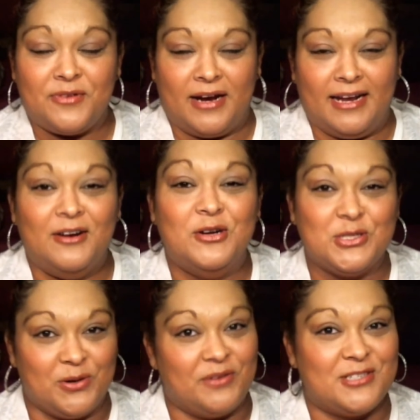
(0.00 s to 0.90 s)
friend,
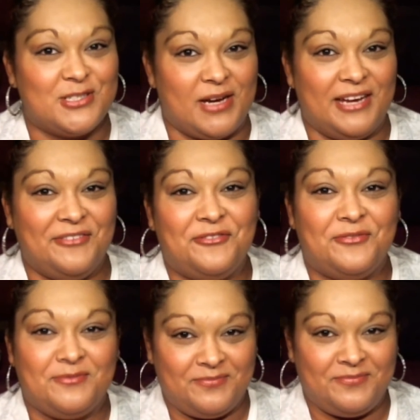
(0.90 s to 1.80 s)
who's River's wife.
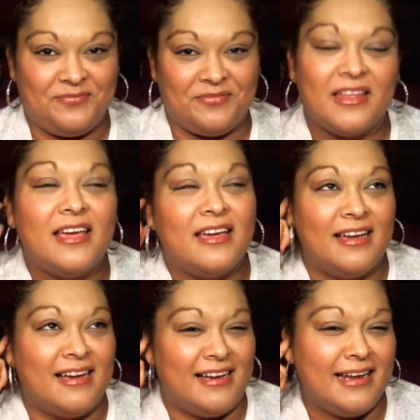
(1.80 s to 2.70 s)

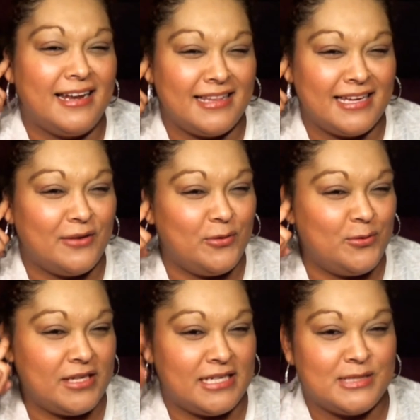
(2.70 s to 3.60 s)
And I think I
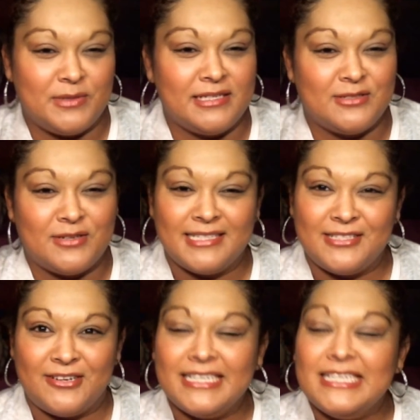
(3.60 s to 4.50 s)
ruined things, but it's okay, sorry.